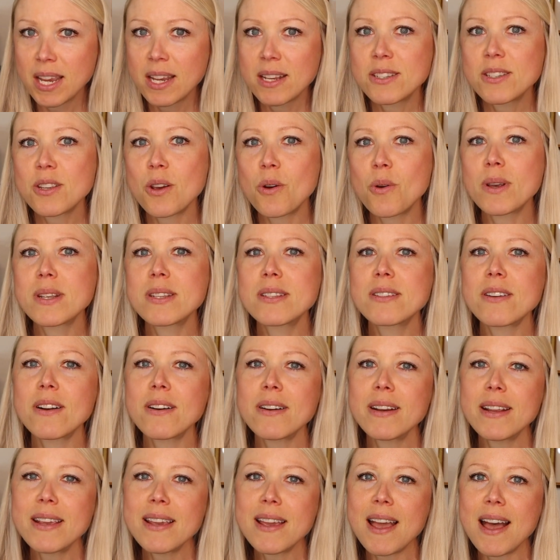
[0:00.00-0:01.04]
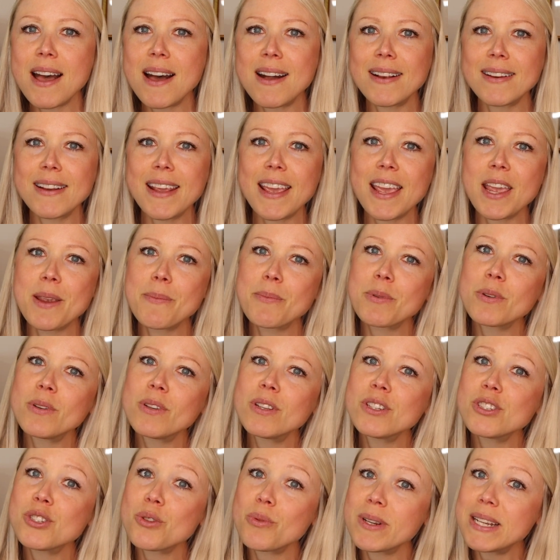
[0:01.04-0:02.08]
So starting on
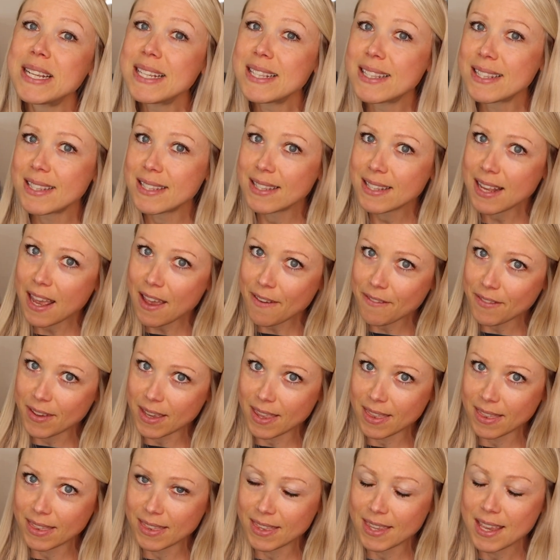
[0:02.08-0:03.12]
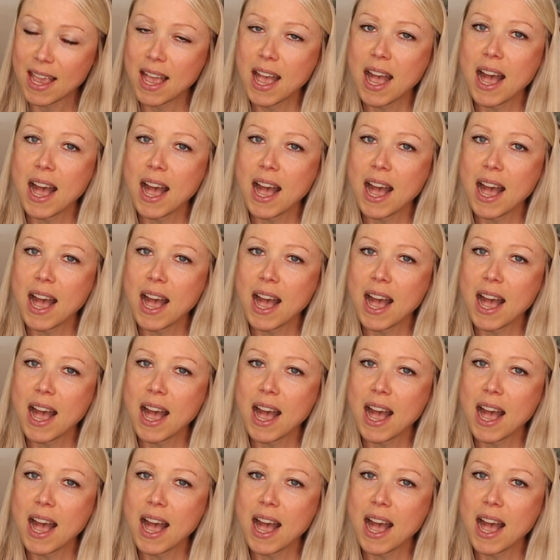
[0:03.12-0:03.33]
April 27th,